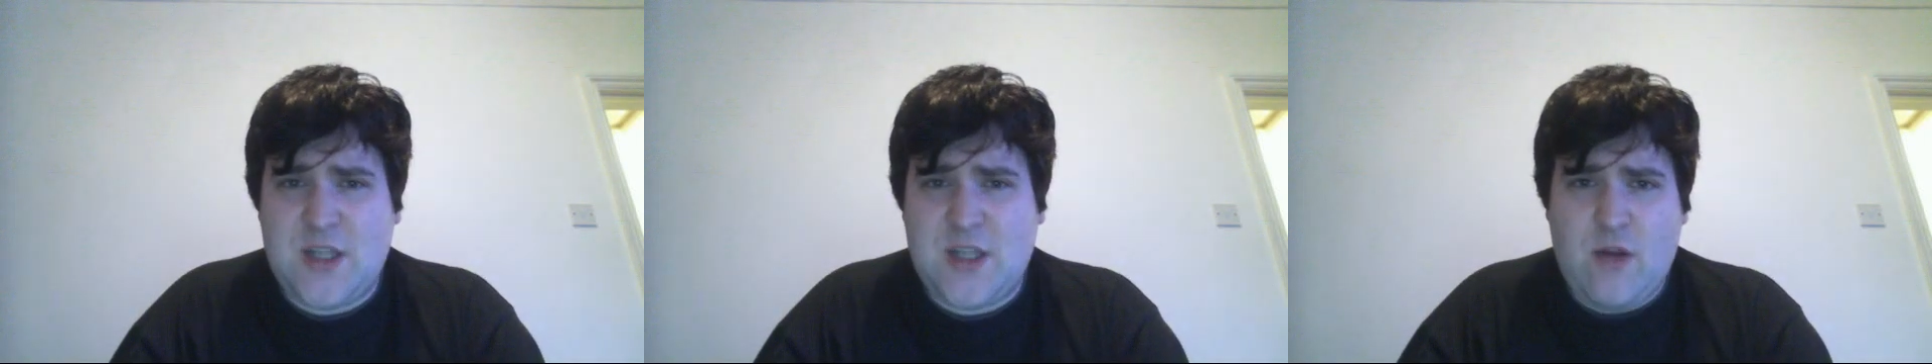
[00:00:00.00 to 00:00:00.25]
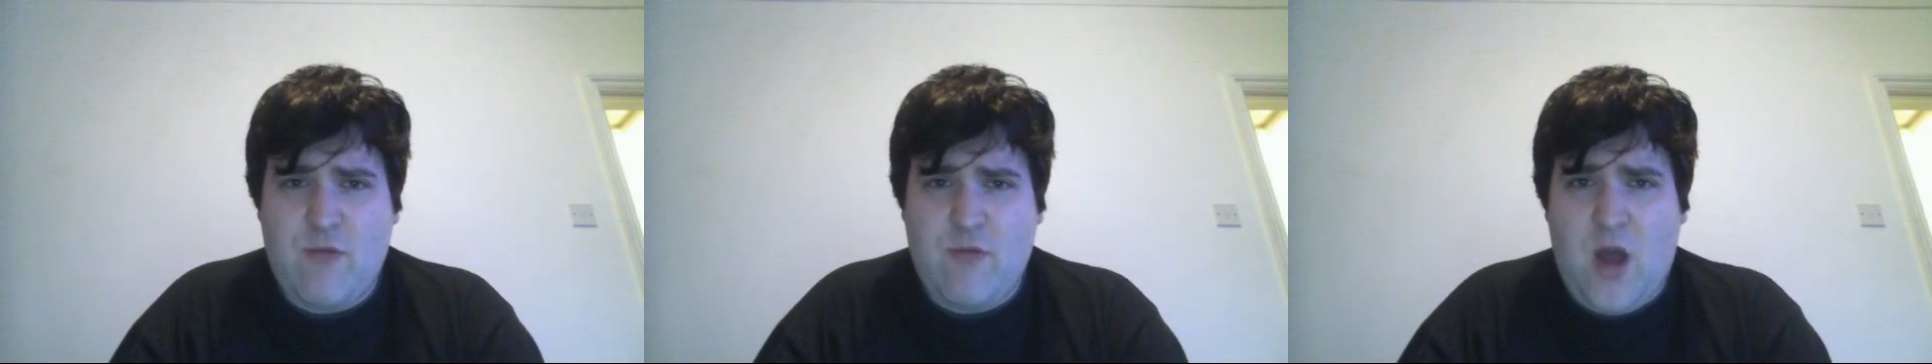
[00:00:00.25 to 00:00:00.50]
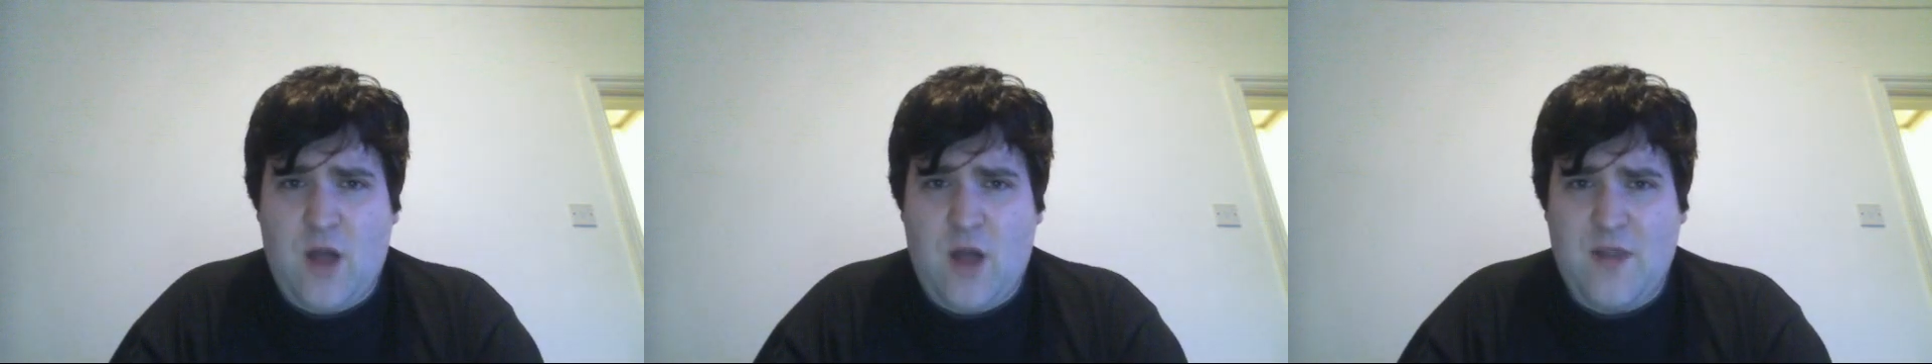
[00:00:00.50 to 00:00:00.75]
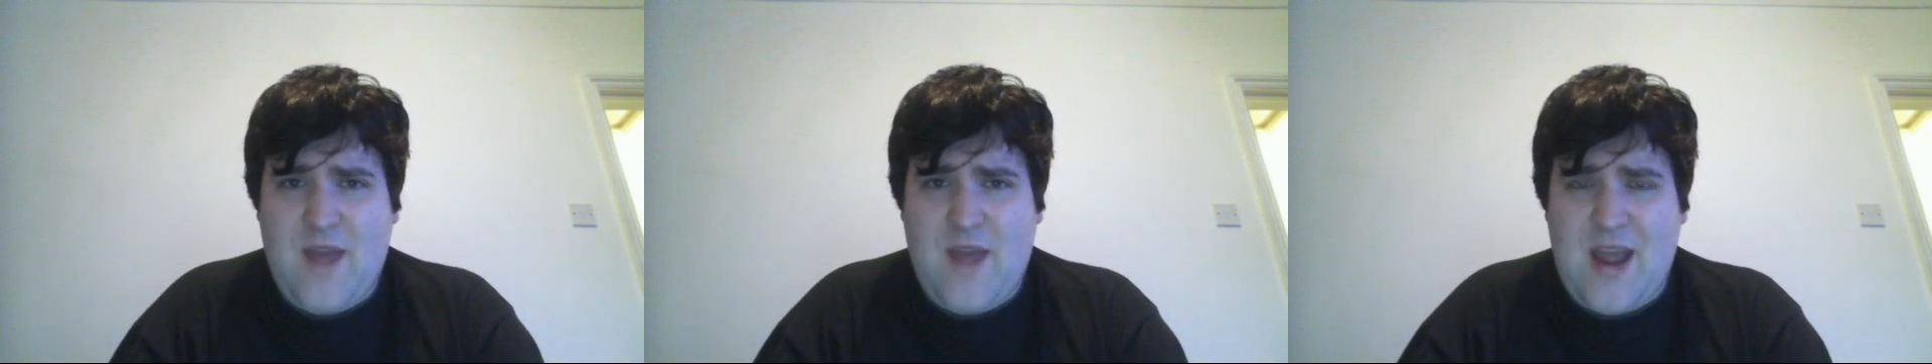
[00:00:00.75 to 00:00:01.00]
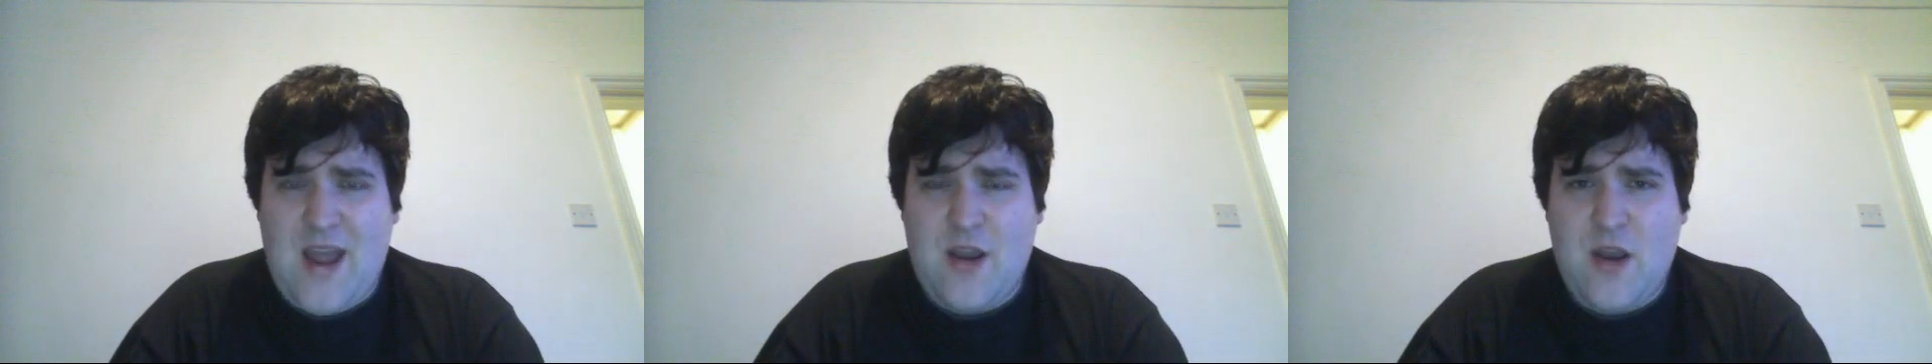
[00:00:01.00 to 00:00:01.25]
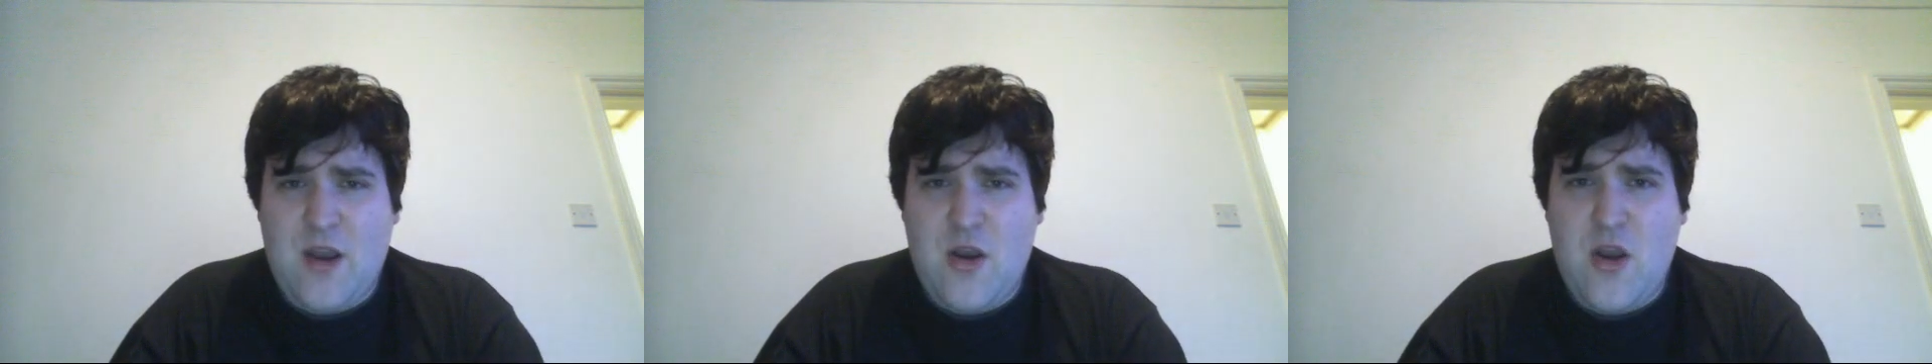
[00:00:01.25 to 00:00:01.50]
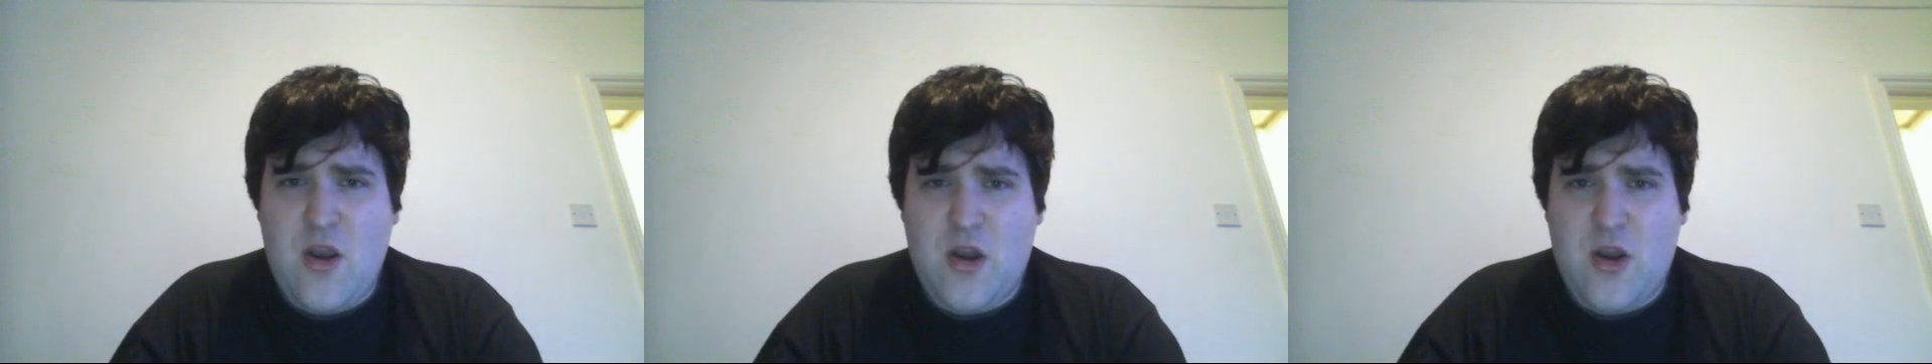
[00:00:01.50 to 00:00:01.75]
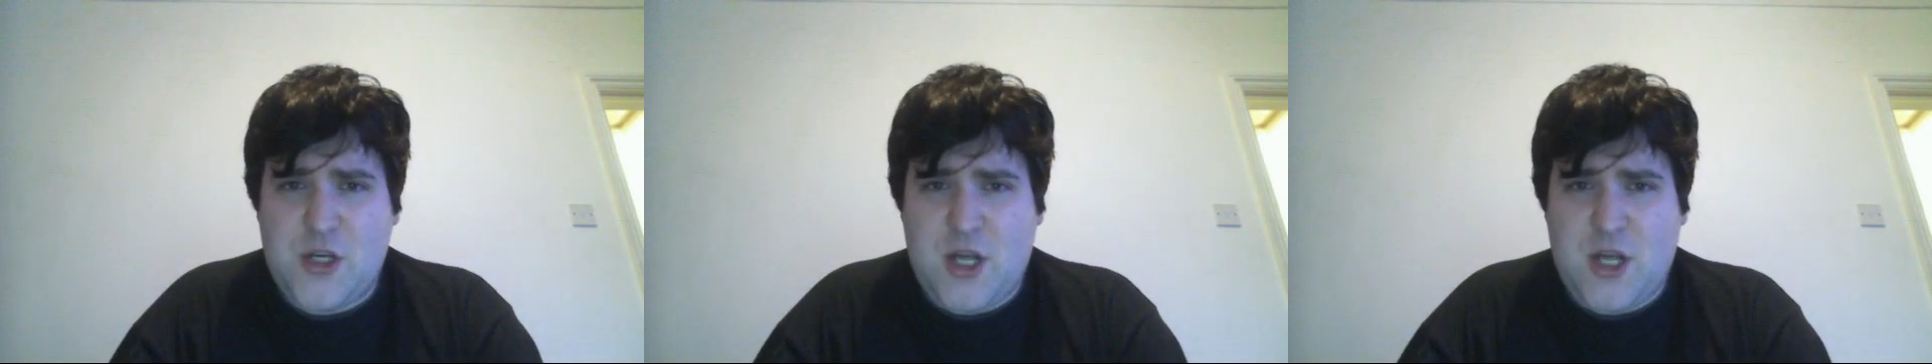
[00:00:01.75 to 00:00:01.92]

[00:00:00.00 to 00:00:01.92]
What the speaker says: rather than nurture.